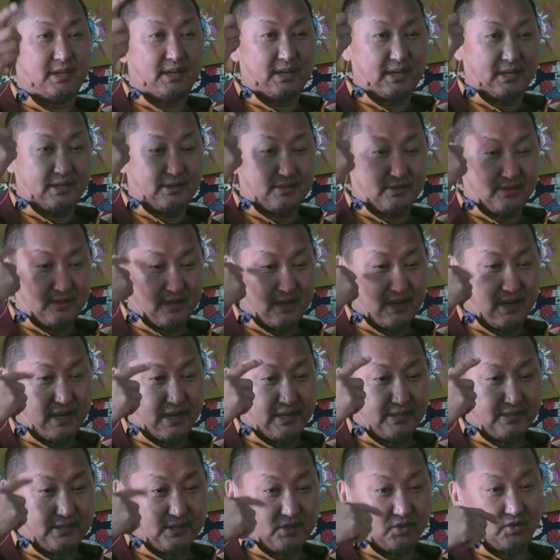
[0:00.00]
And
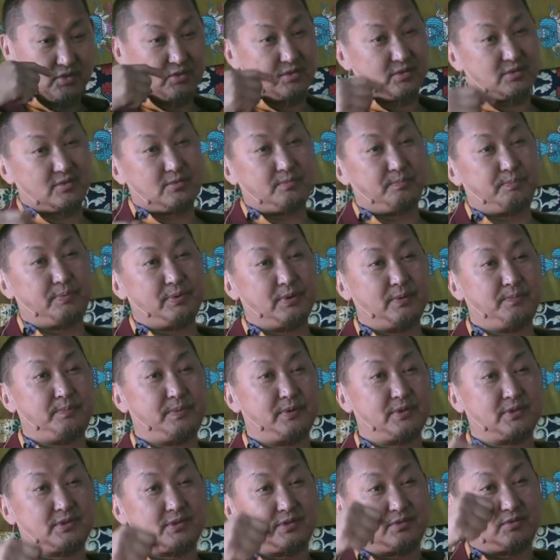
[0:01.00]
realizations,
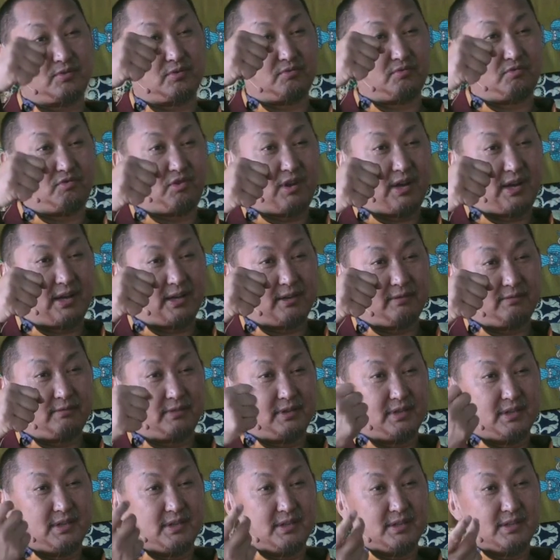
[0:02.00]
papers to drive,
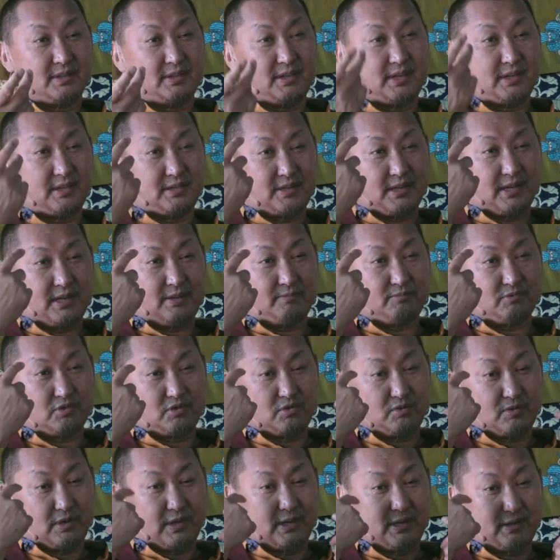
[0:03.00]
that
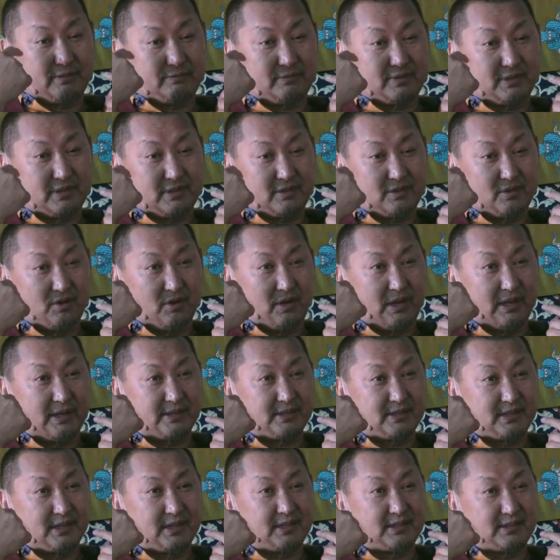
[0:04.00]
times you have a
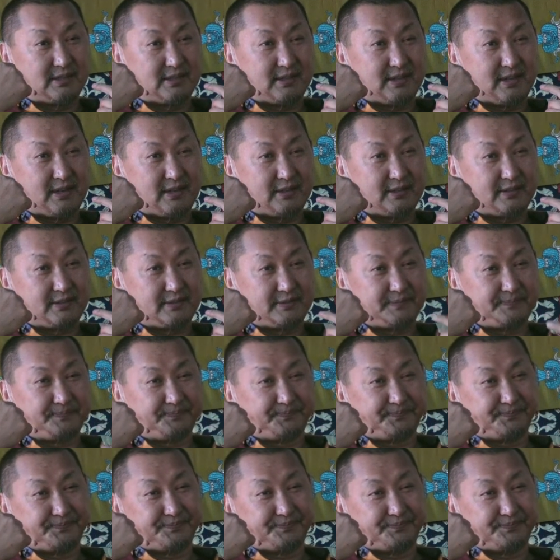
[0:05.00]
knowledge inside.